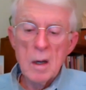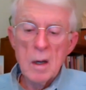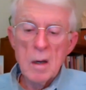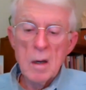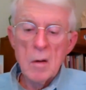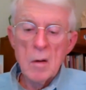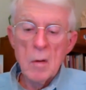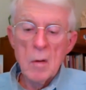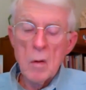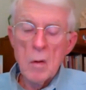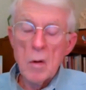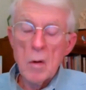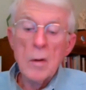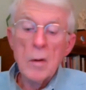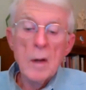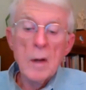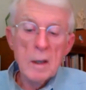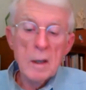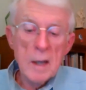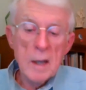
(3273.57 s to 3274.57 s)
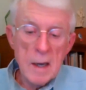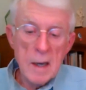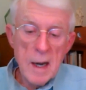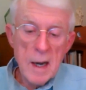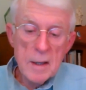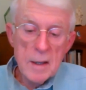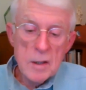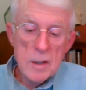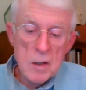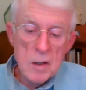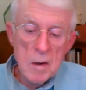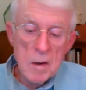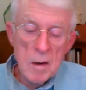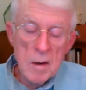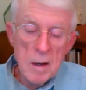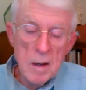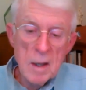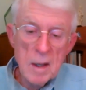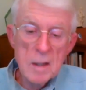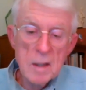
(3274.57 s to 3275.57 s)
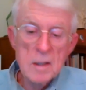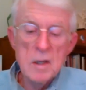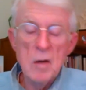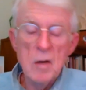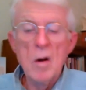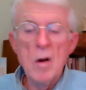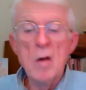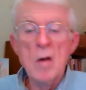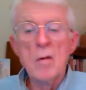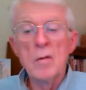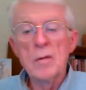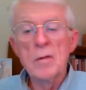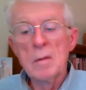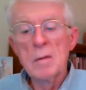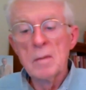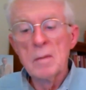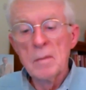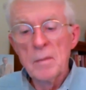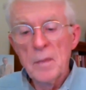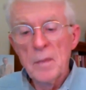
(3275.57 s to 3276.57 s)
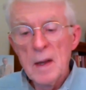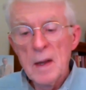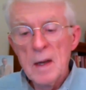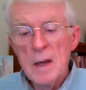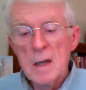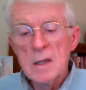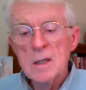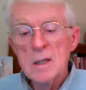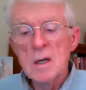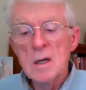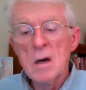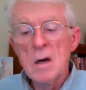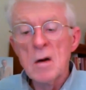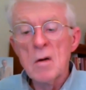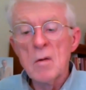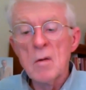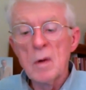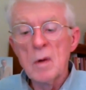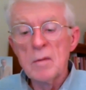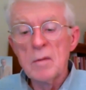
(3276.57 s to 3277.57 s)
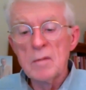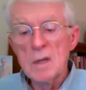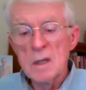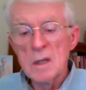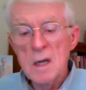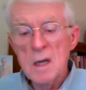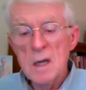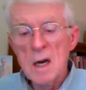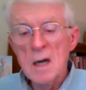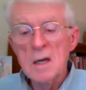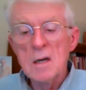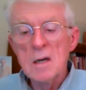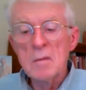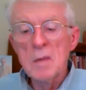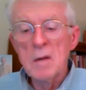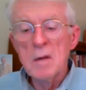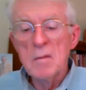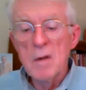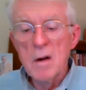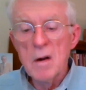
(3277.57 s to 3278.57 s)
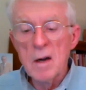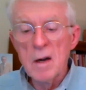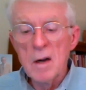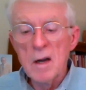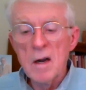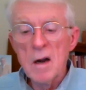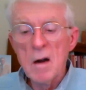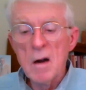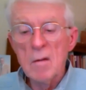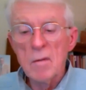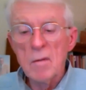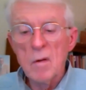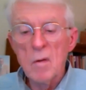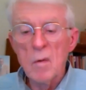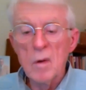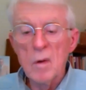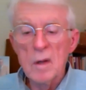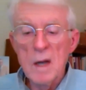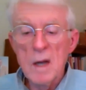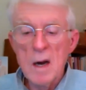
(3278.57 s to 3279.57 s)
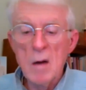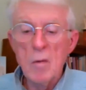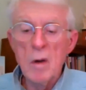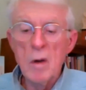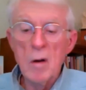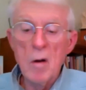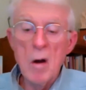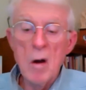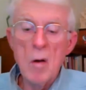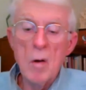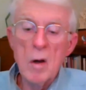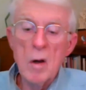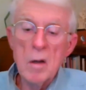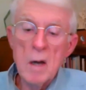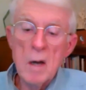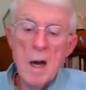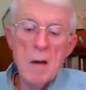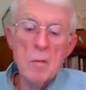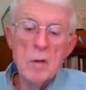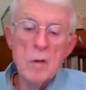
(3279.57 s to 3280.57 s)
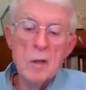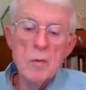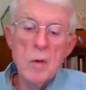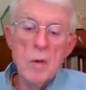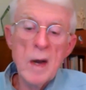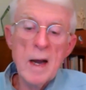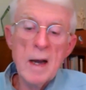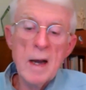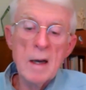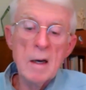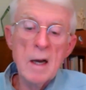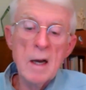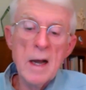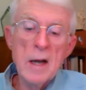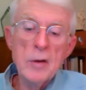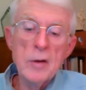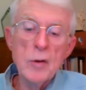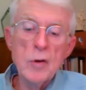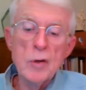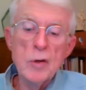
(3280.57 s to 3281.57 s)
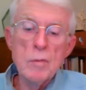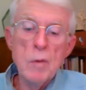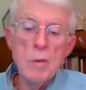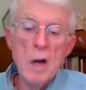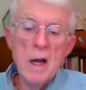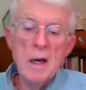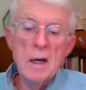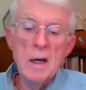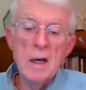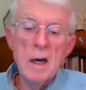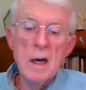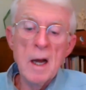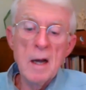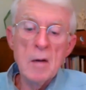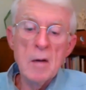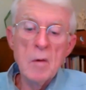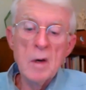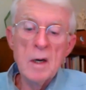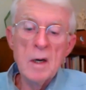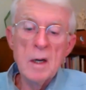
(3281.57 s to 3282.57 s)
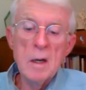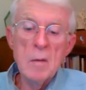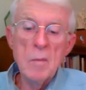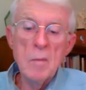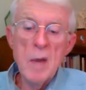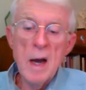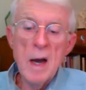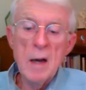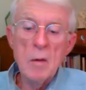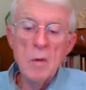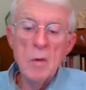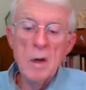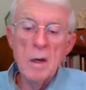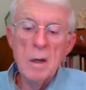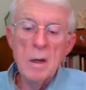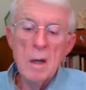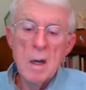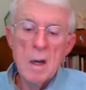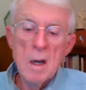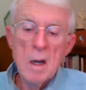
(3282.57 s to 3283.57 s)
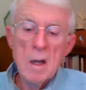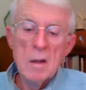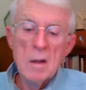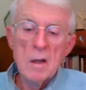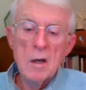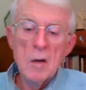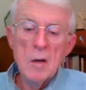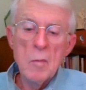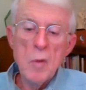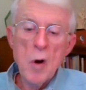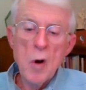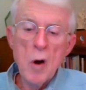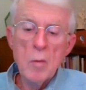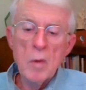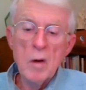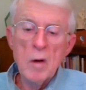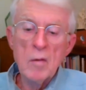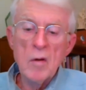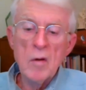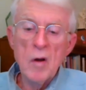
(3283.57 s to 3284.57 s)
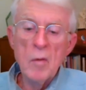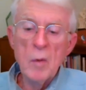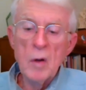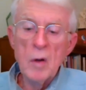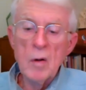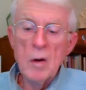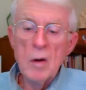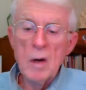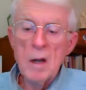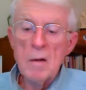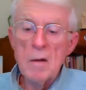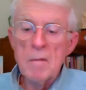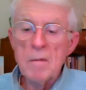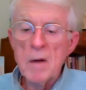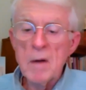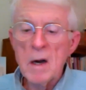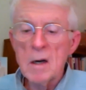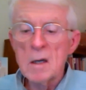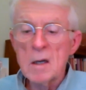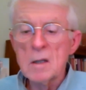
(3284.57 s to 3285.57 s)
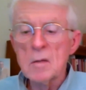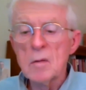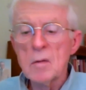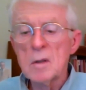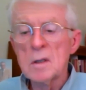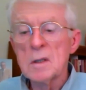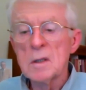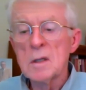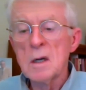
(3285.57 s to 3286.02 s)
or that cancer, is a growth. So we've just got to be very careful with how we grow. I wish we had land use planning like we did back when the Department of Community Affairs was